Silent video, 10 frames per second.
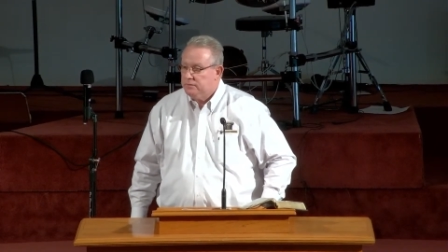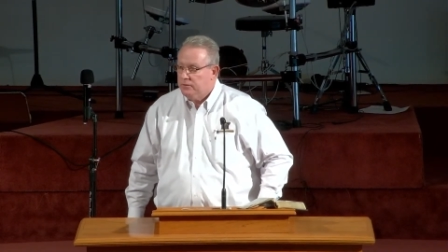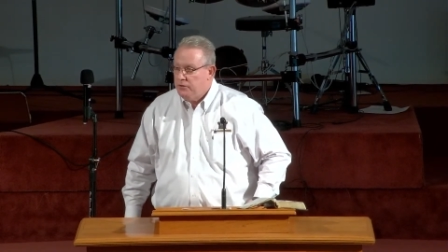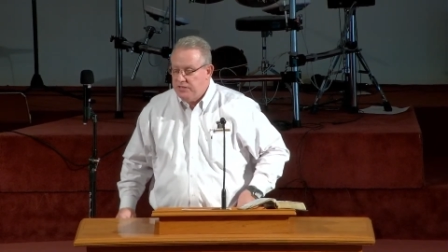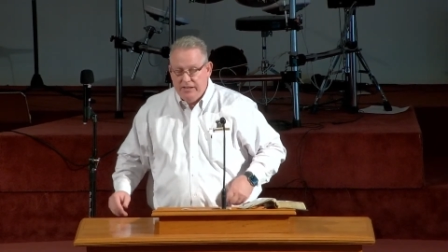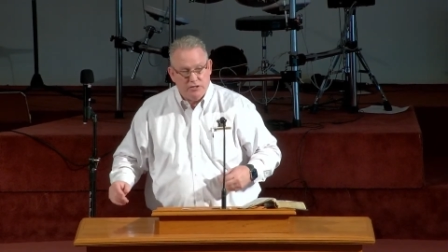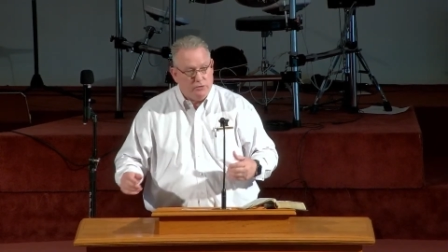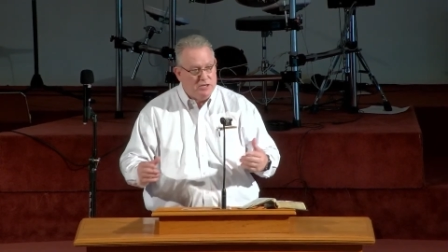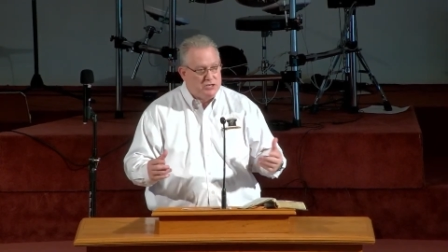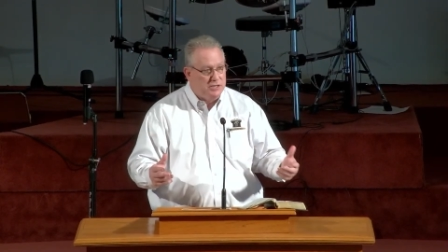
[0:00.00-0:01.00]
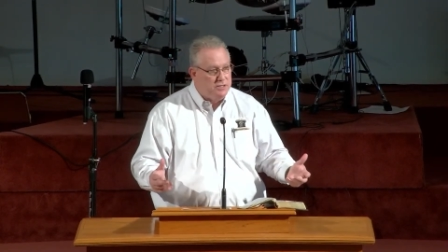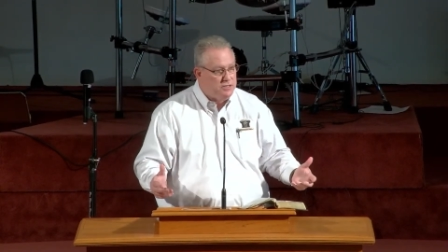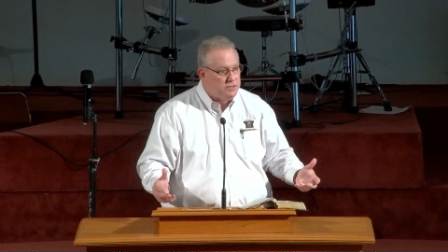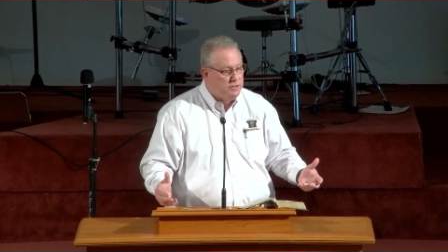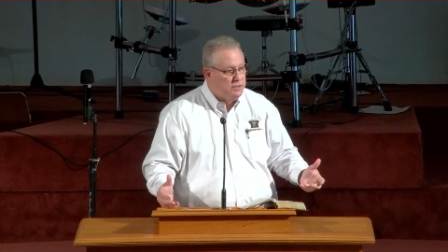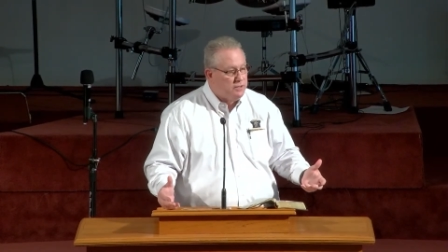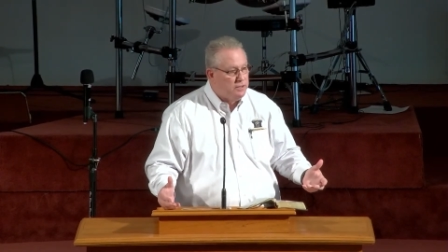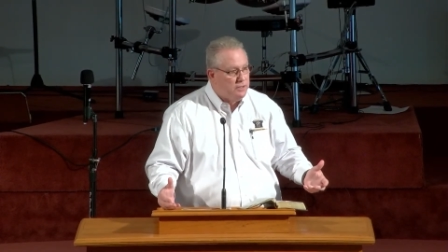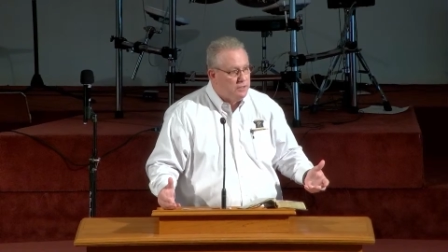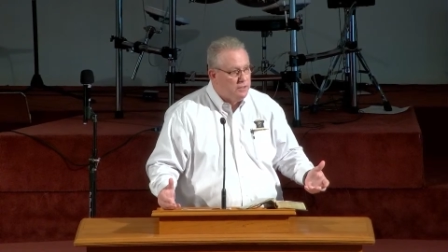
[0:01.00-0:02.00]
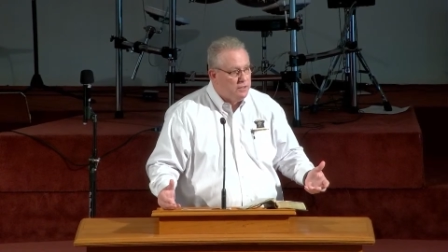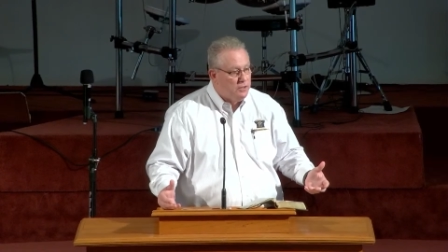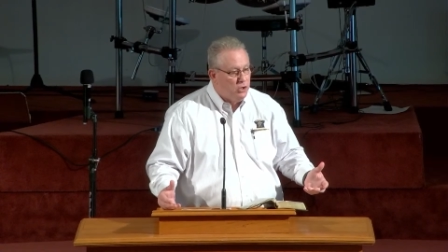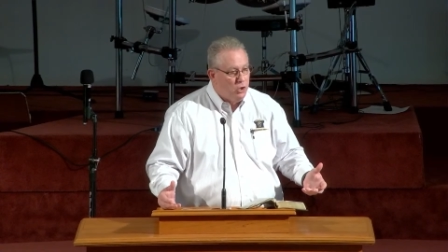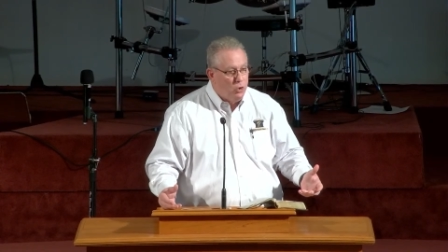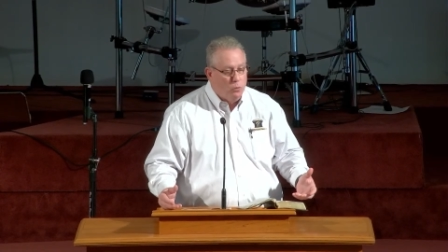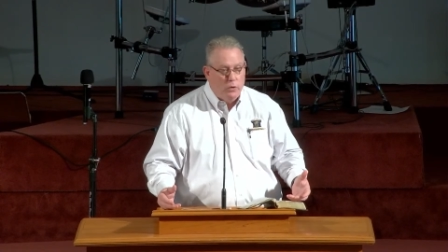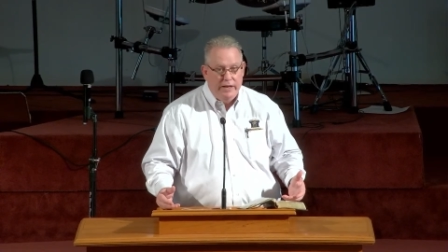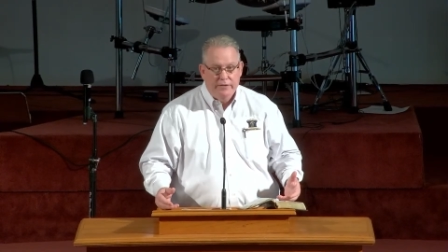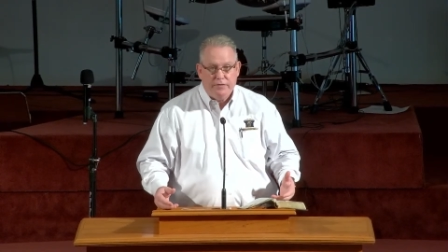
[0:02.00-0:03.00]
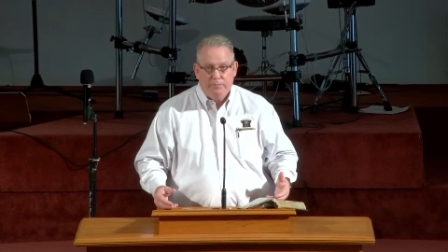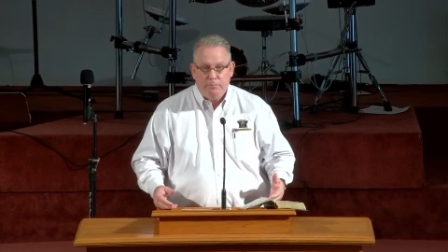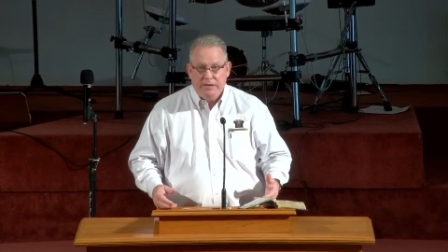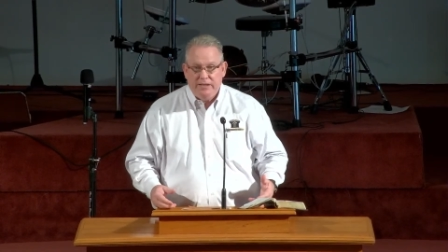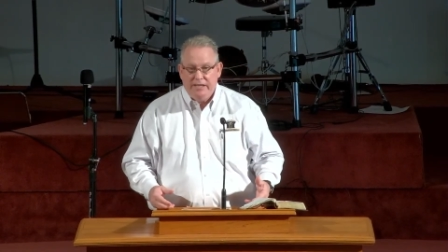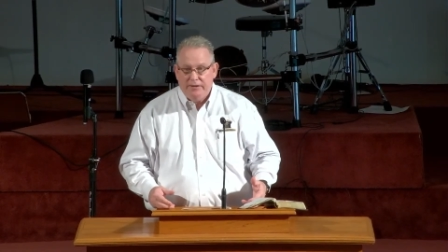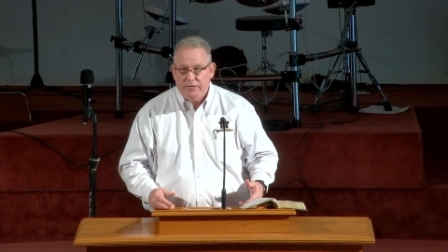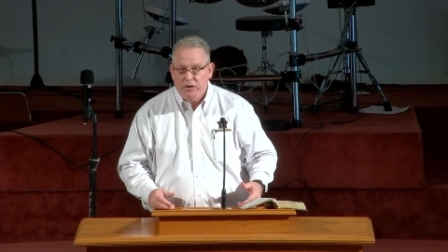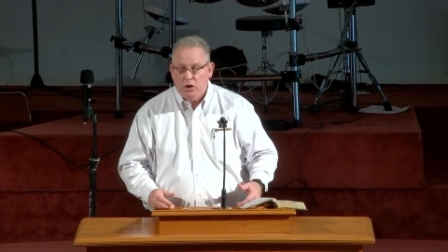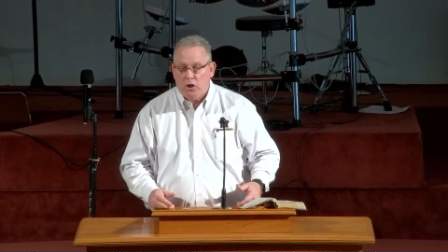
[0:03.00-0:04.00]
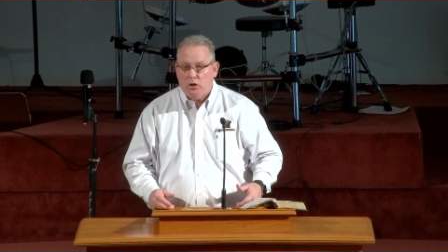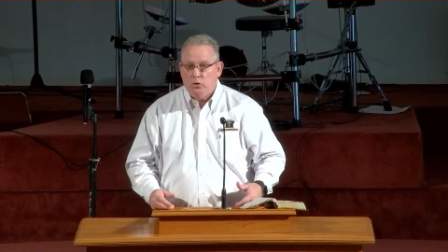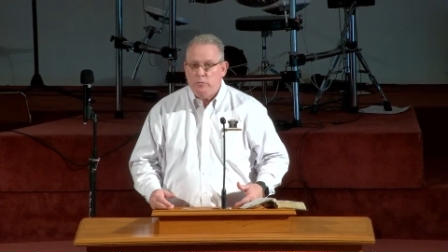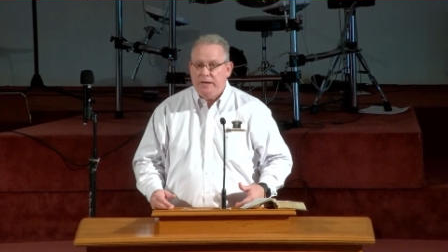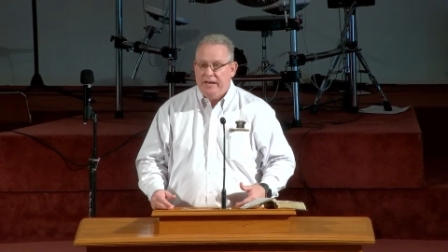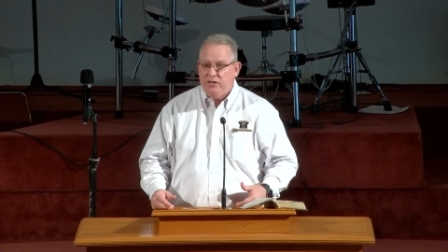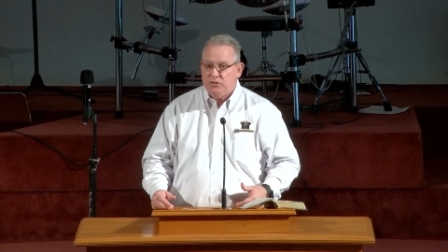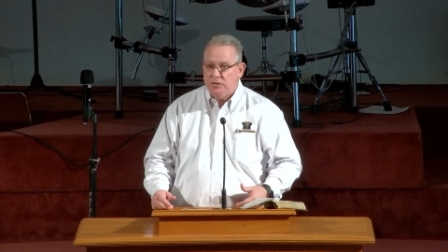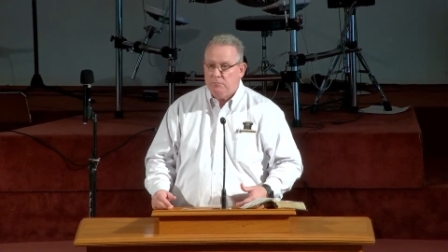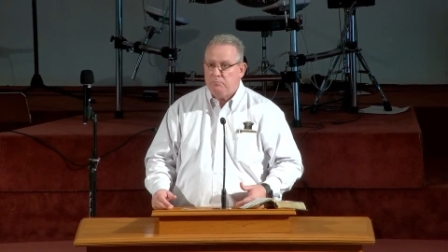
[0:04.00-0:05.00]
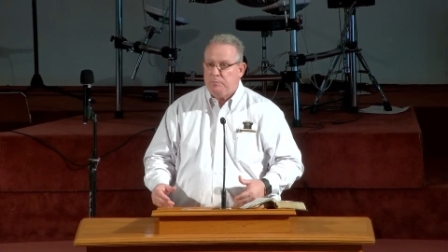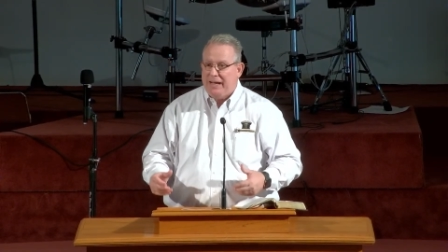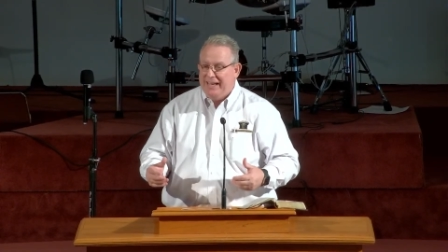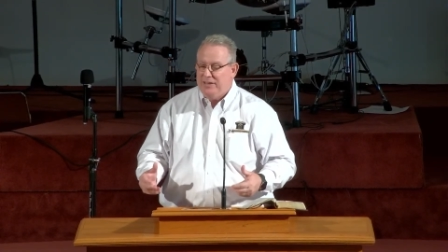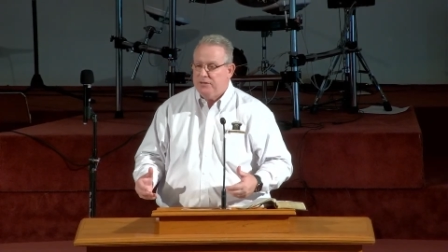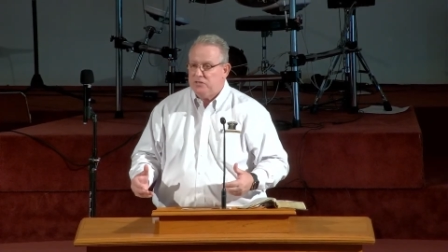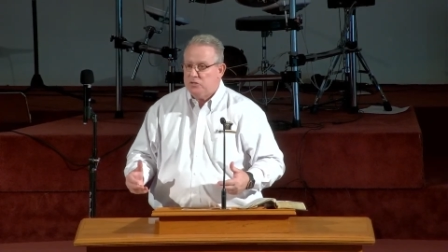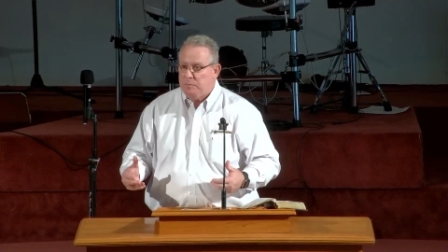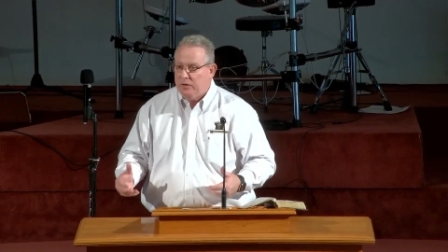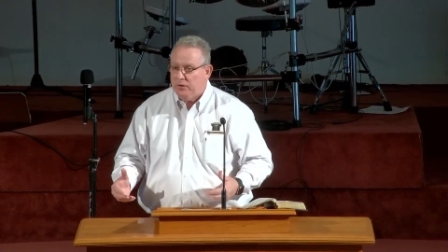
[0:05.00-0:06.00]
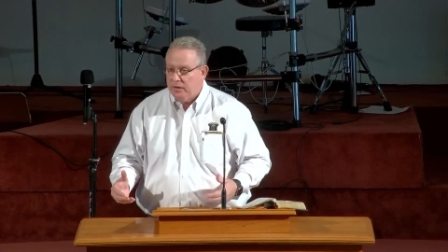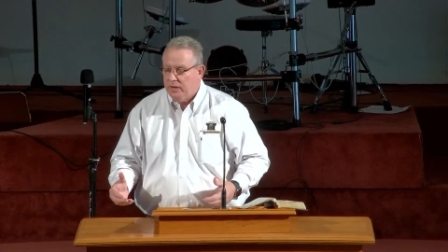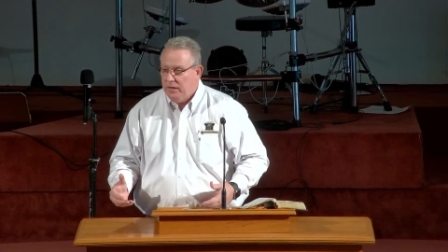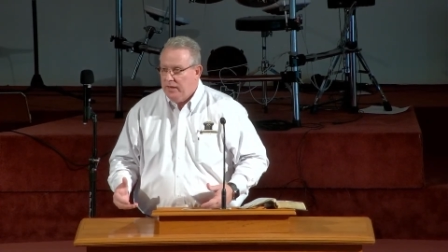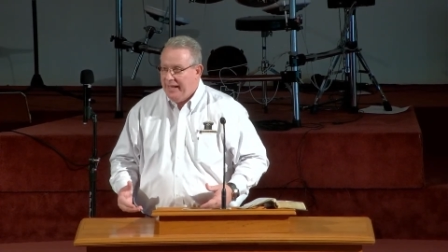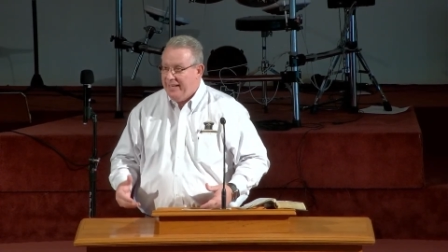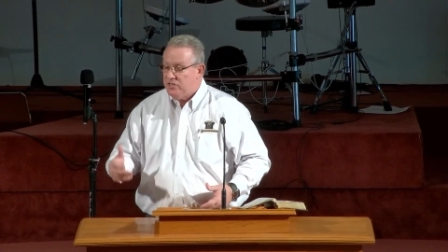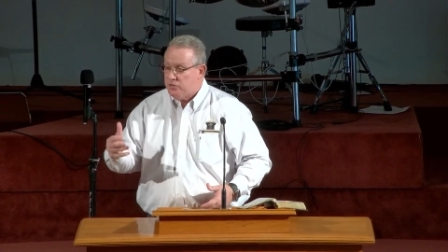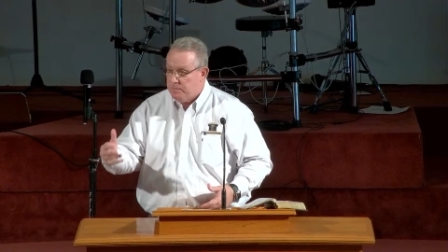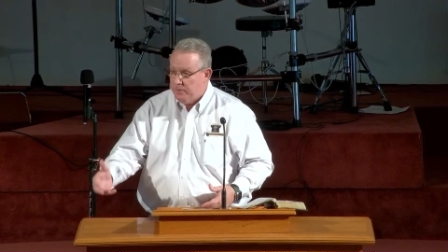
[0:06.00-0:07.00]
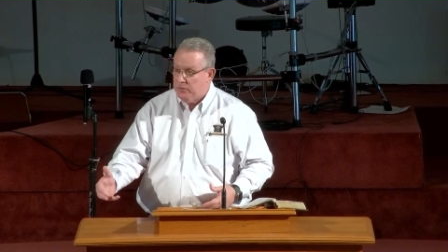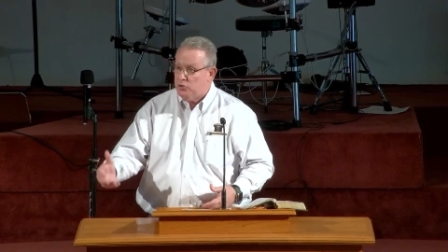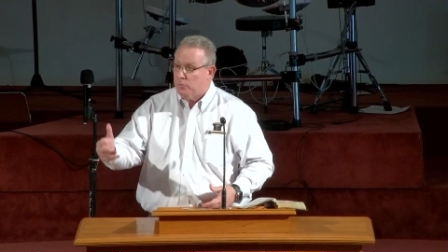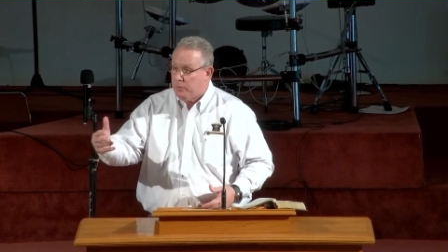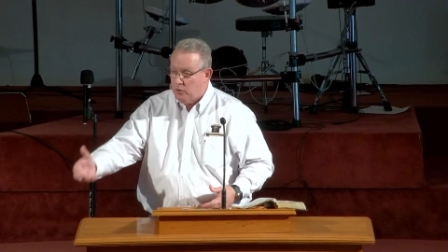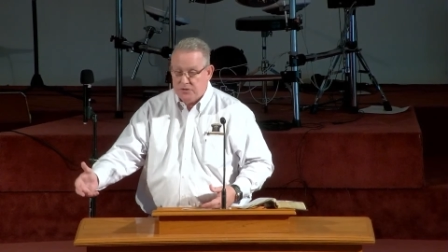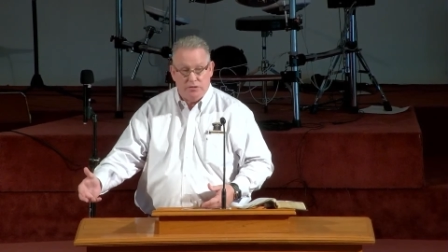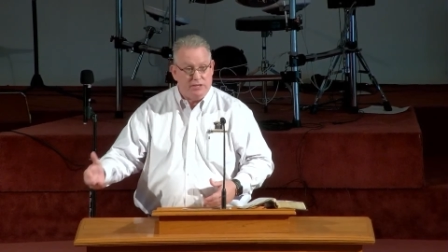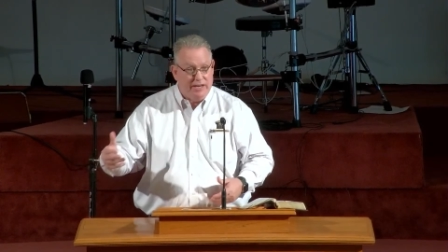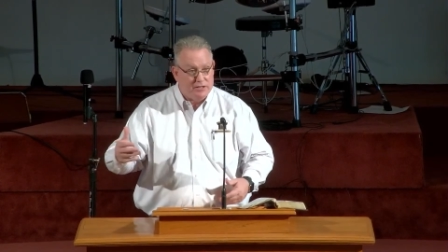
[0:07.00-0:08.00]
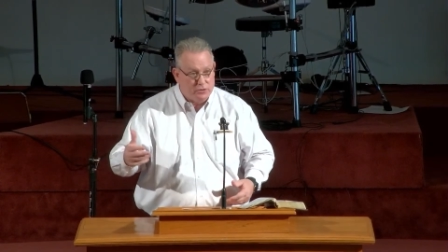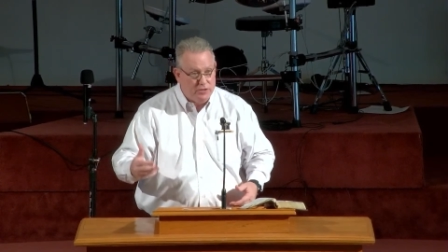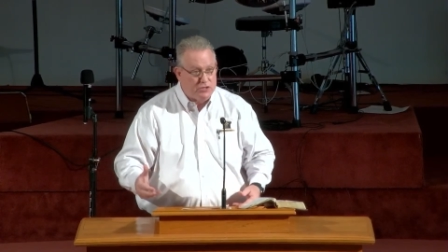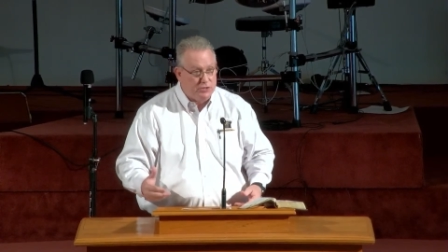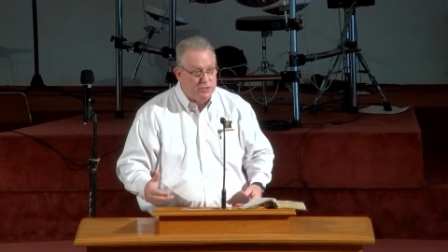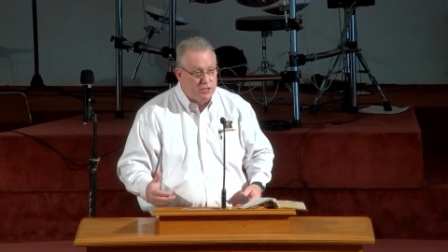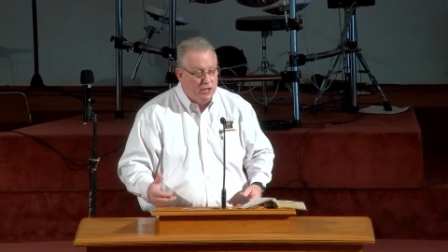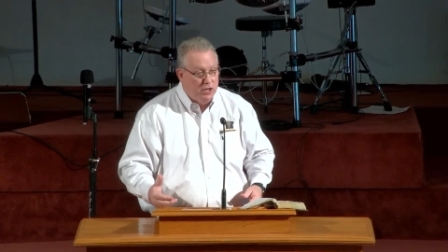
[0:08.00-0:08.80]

You see, as Christians, we have been given illumination by the Spirit as spiritual persons, as Christians,